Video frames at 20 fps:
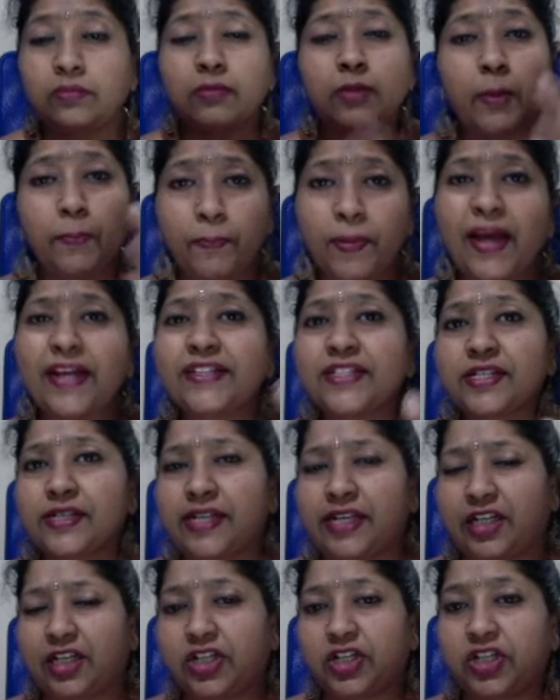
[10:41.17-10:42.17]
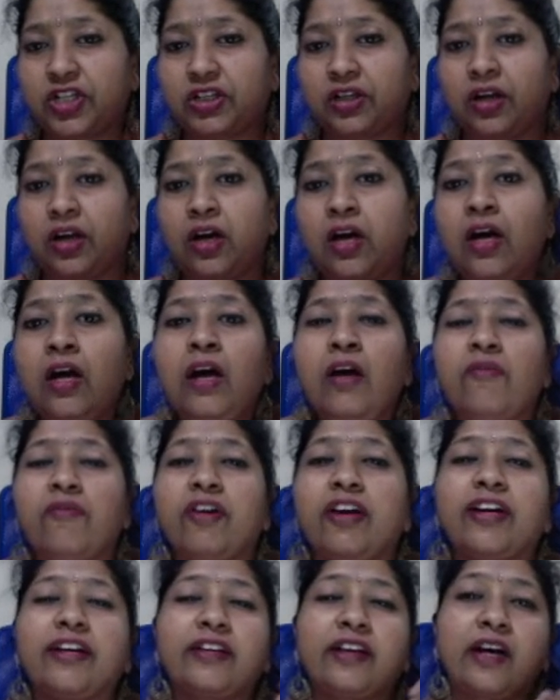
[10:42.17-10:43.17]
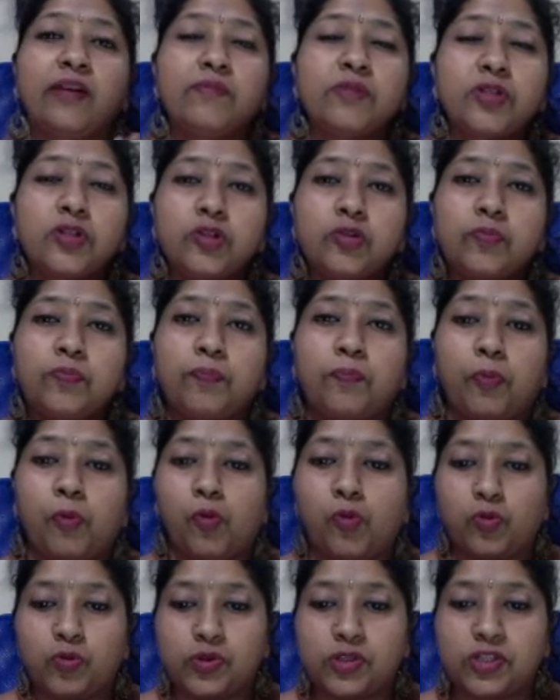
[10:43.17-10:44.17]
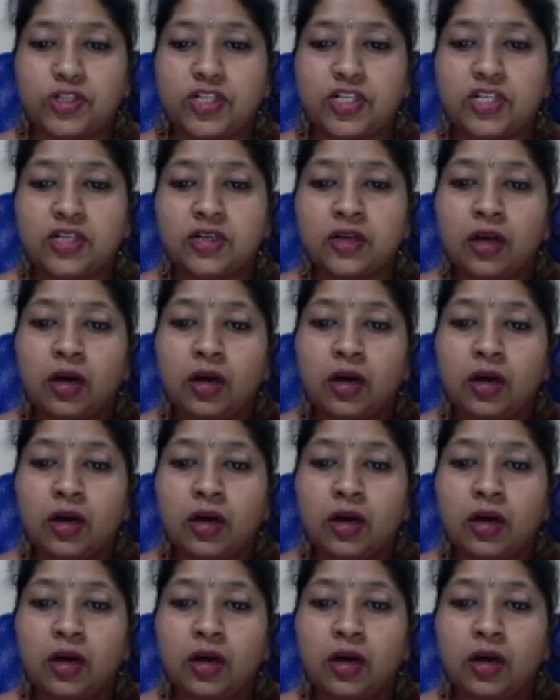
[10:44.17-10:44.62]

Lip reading: pages section. When it comes to posts,